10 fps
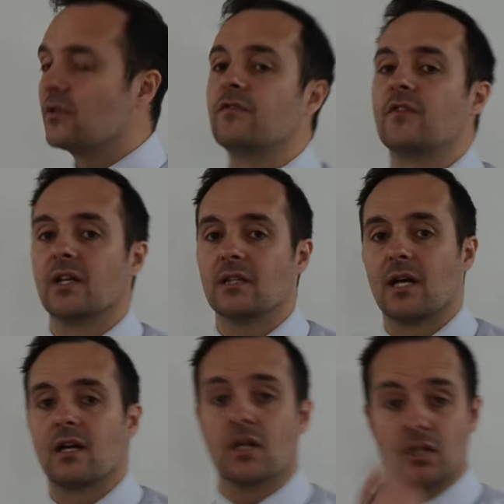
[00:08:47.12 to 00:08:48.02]

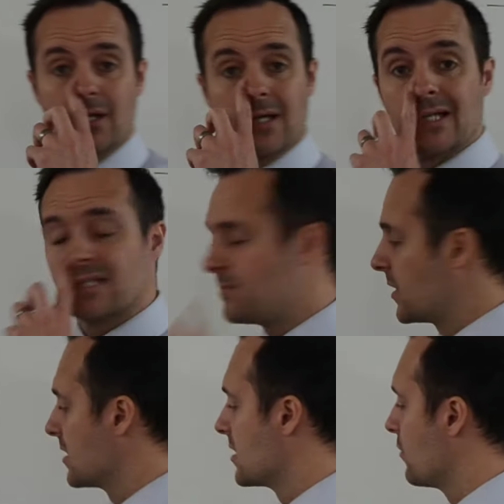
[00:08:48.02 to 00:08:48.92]
failure occurs
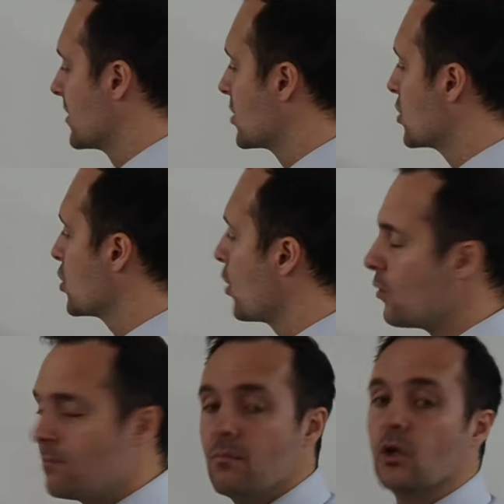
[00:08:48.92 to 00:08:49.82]
because there is
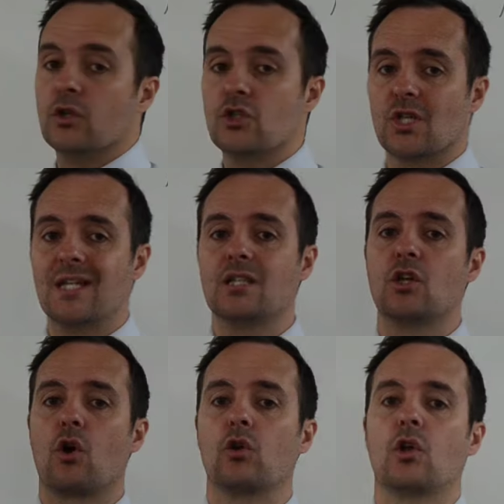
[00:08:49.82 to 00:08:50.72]
so much in
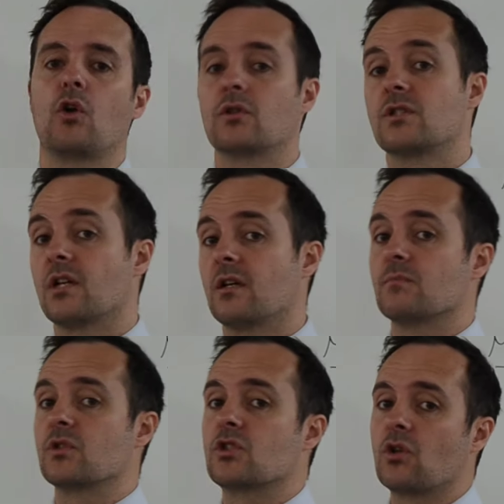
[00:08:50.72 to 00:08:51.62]
your
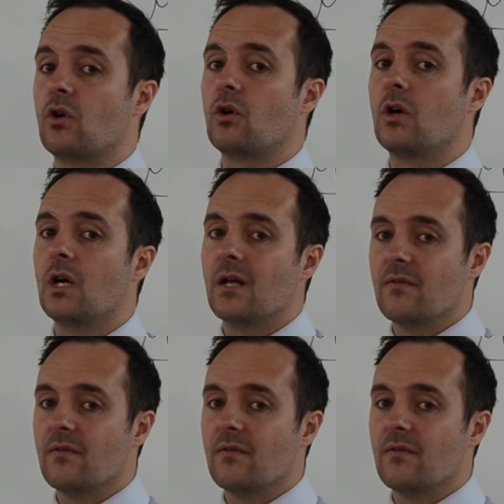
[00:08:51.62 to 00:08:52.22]
long-term store